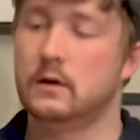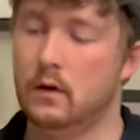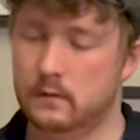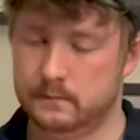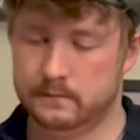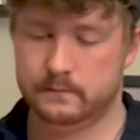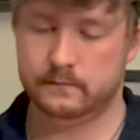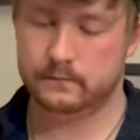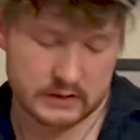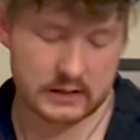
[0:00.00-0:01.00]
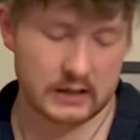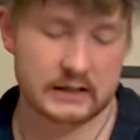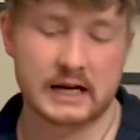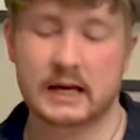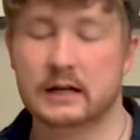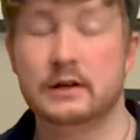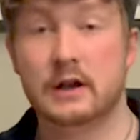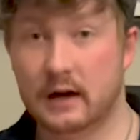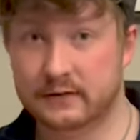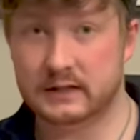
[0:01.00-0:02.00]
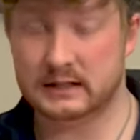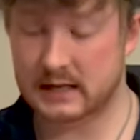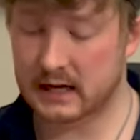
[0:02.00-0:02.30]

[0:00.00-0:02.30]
Cool. We're just gonna take enough to